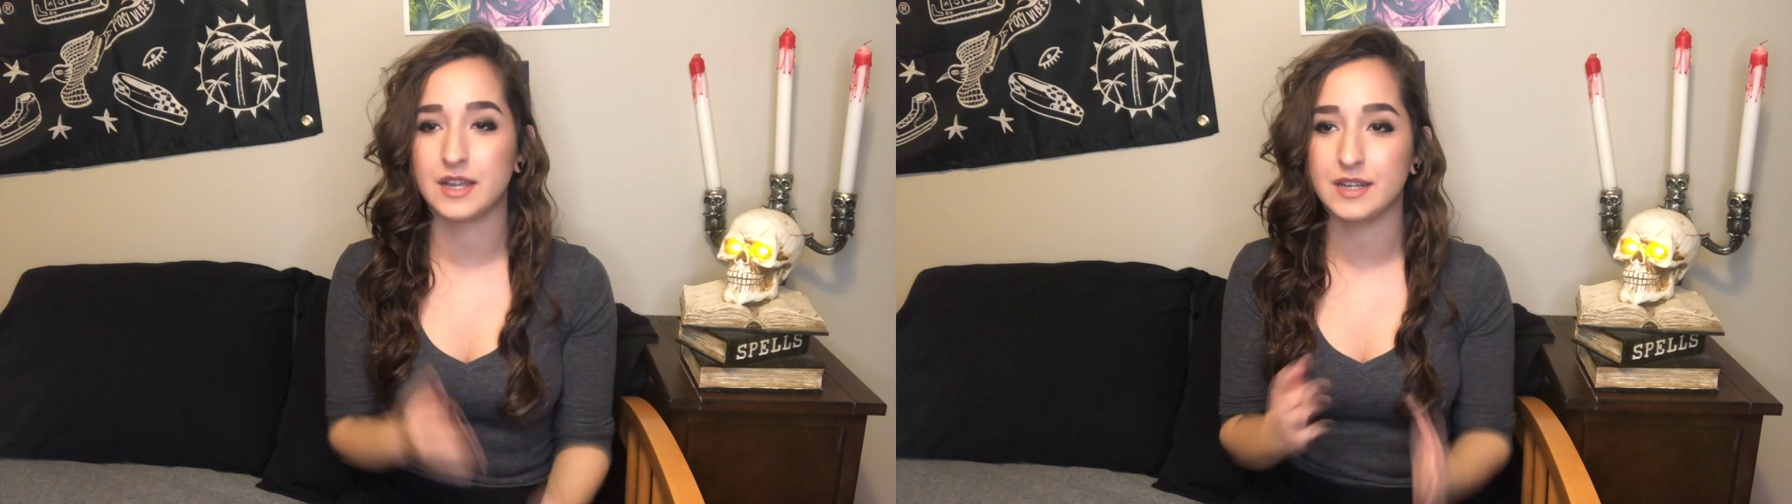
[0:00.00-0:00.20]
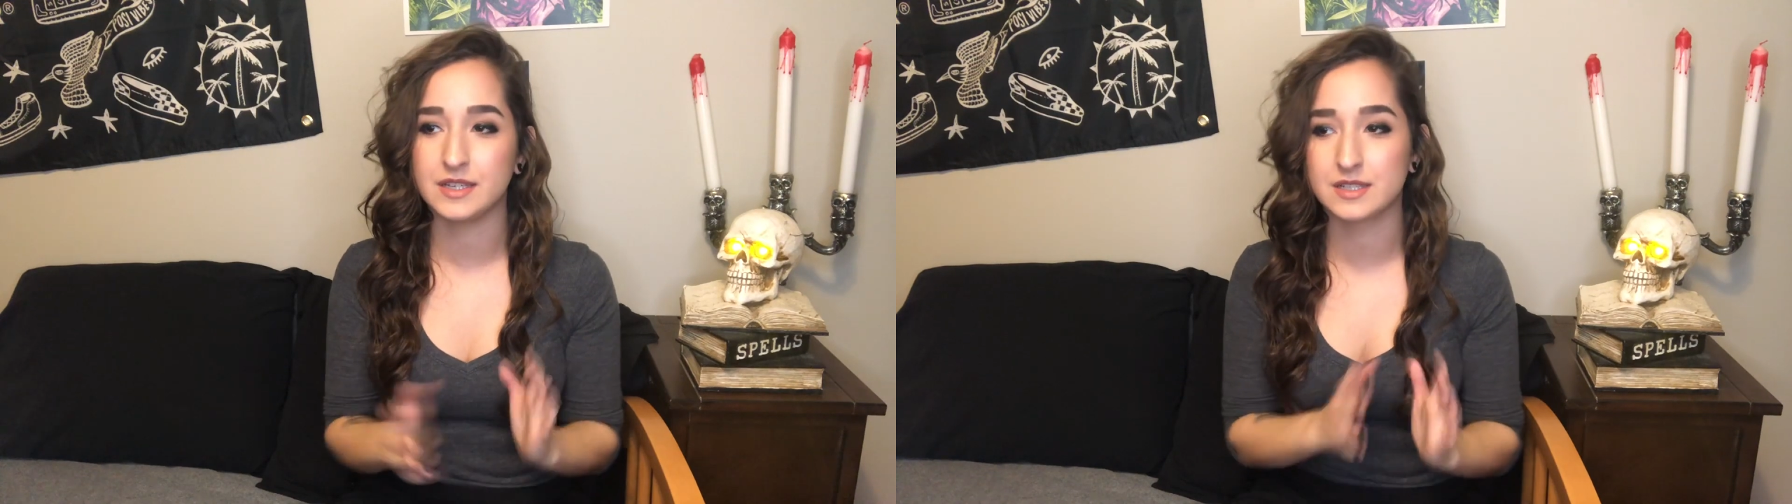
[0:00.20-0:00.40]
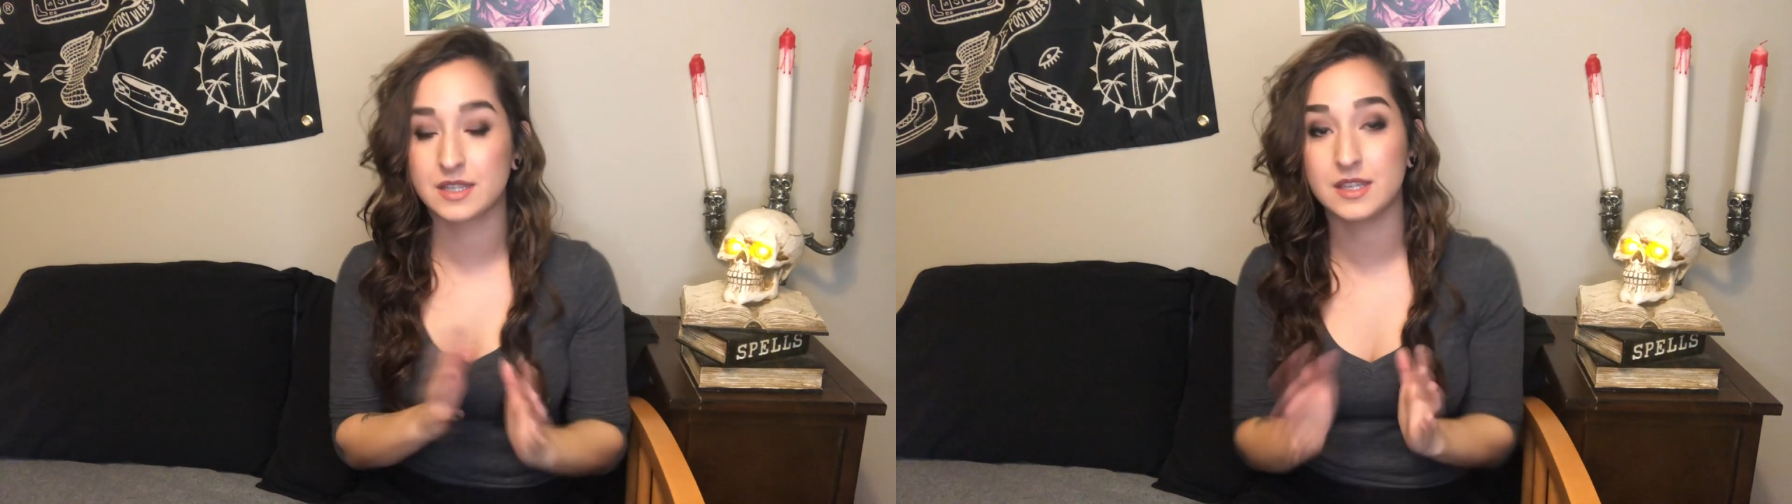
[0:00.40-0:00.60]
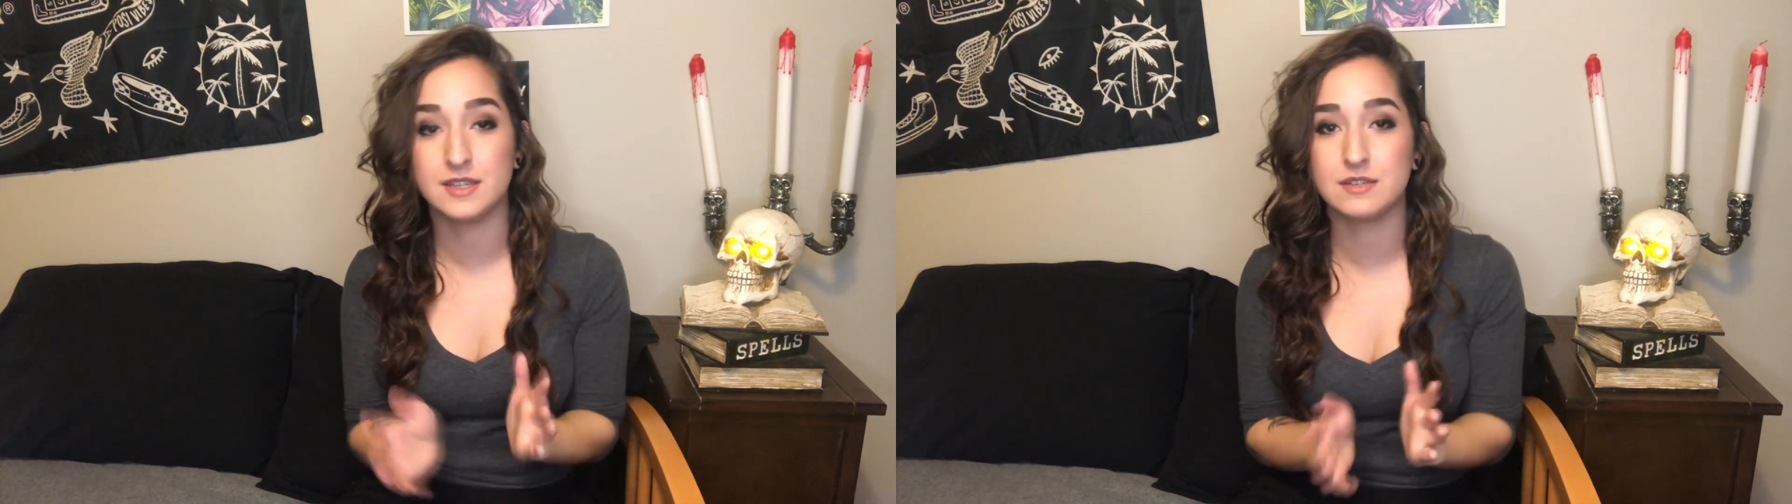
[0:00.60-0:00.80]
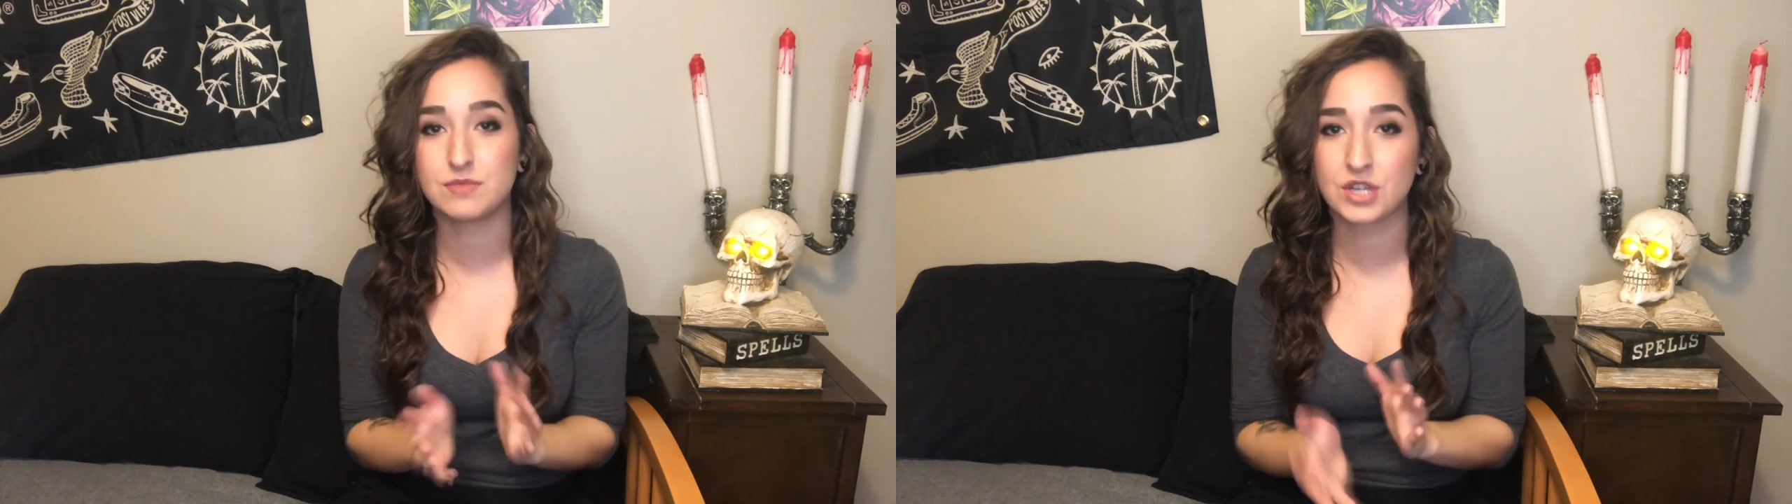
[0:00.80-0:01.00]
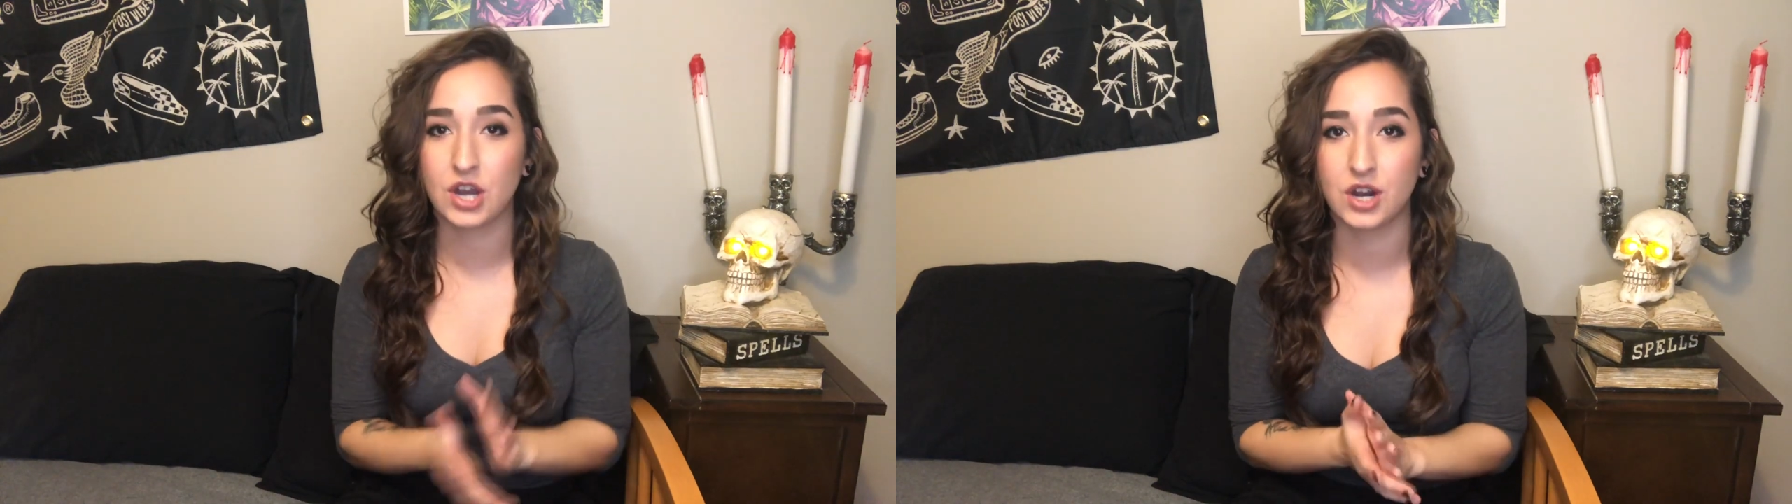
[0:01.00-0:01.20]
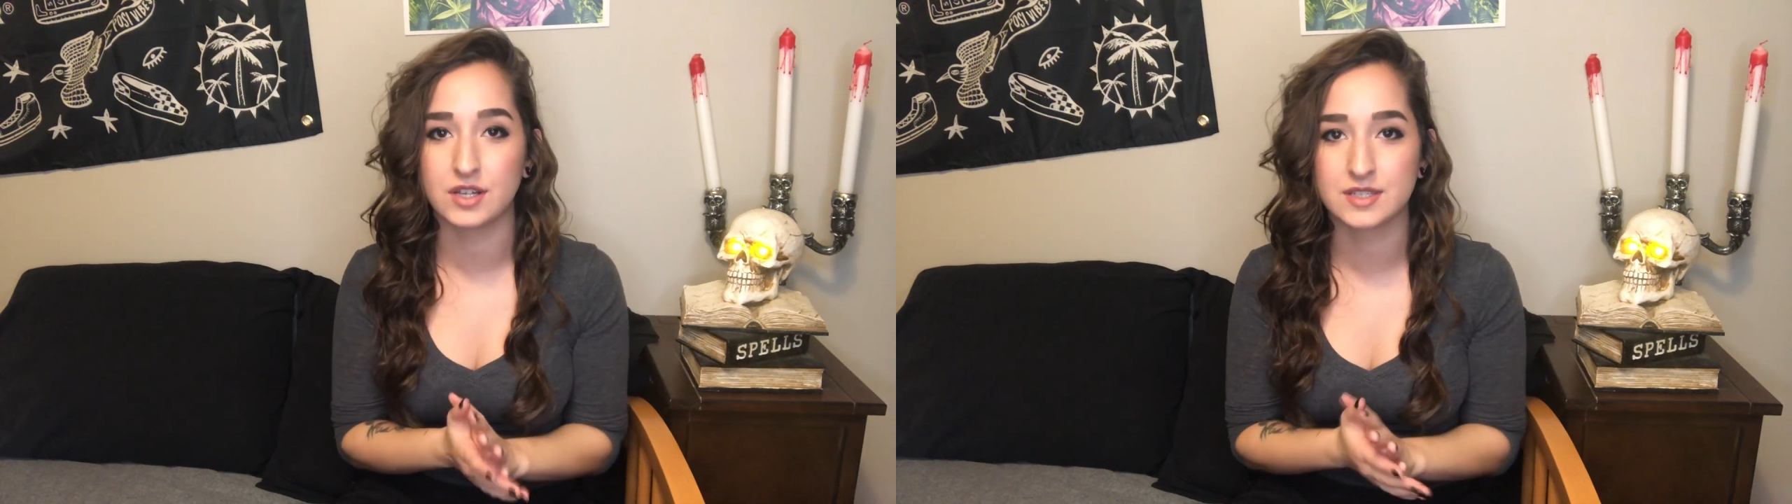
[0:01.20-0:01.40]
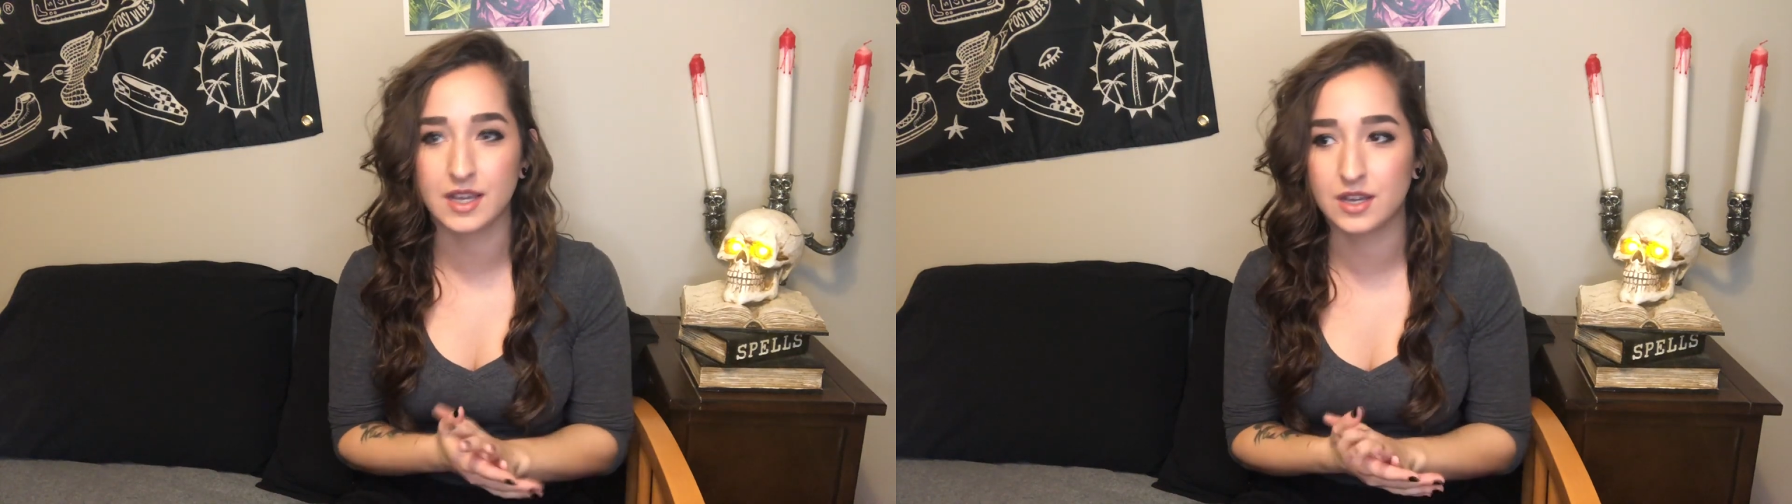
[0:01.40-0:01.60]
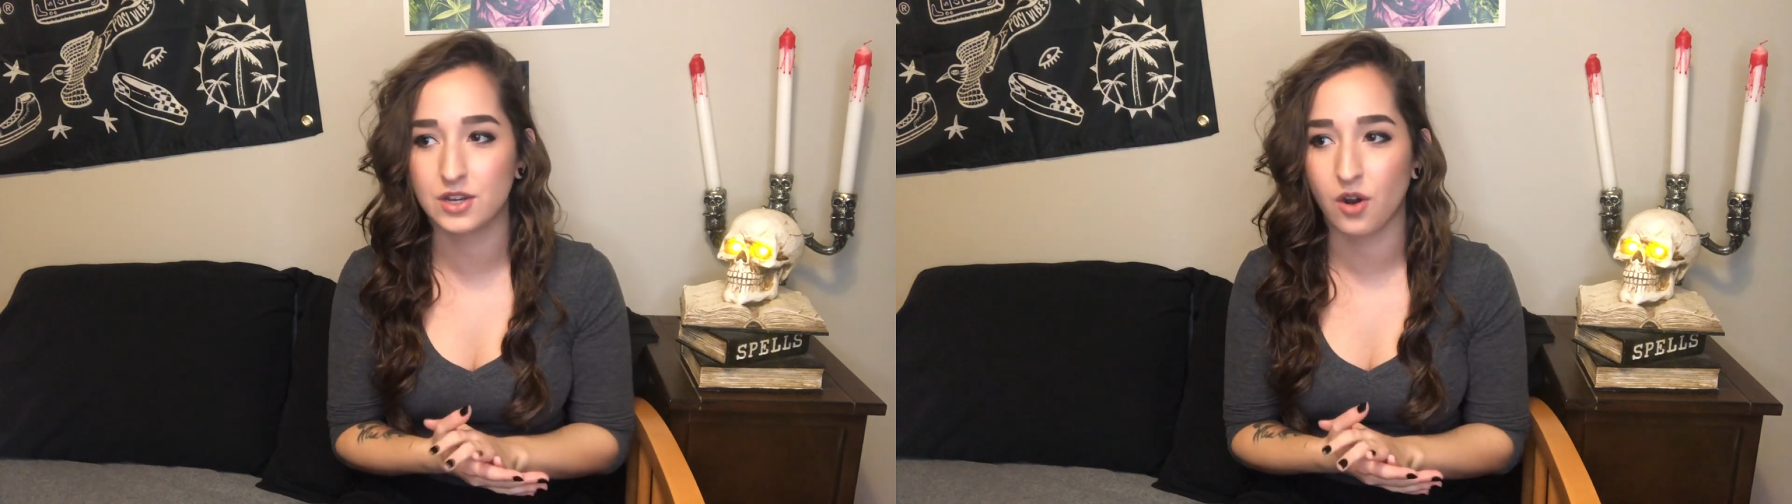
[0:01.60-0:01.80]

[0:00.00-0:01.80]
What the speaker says: 80s themed content